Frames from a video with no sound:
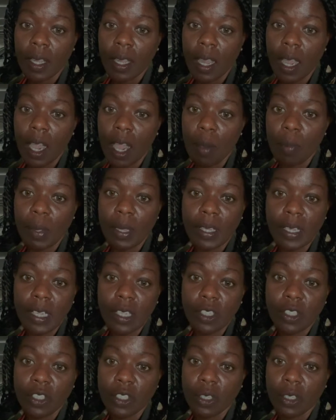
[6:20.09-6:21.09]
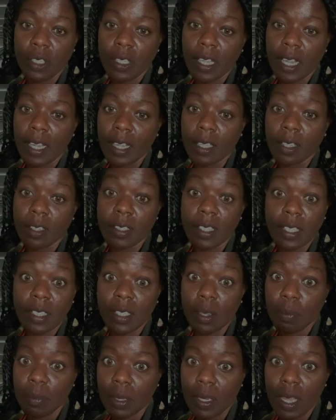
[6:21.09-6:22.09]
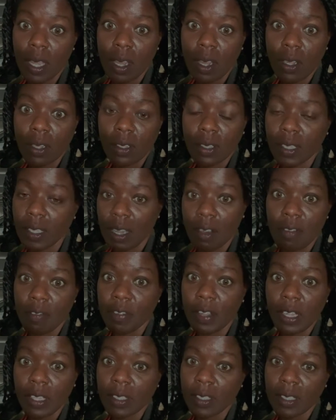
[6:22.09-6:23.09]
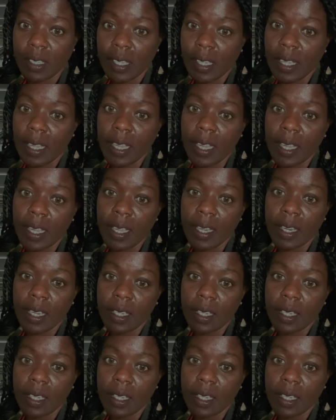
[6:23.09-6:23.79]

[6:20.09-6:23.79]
And then she like did something else and I felt it again.